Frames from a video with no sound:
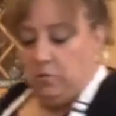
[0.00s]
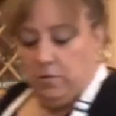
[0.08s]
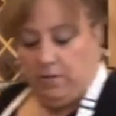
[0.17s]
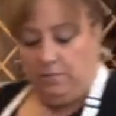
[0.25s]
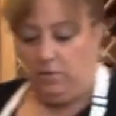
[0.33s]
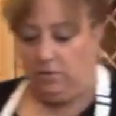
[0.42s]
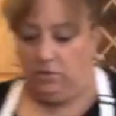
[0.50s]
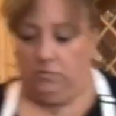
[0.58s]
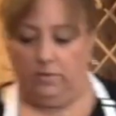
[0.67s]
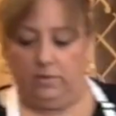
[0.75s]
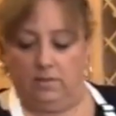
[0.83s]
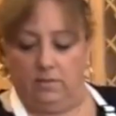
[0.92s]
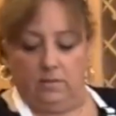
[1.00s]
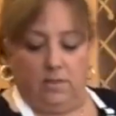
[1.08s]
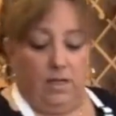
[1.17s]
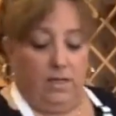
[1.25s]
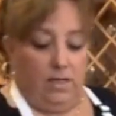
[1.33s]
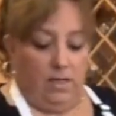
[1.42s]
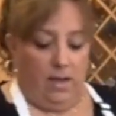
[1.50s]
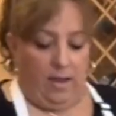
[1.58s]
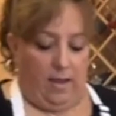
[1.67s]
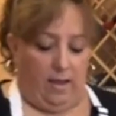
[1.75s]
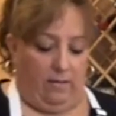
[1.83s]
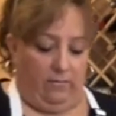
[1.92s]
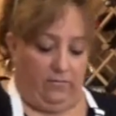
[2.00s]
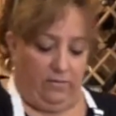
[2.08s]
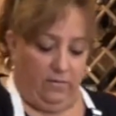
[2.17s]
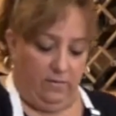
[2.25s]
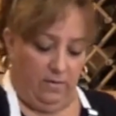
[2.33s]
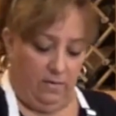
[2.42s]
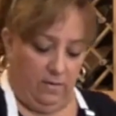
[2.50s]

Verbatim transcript: So what I'm going to do with this is cut it in half.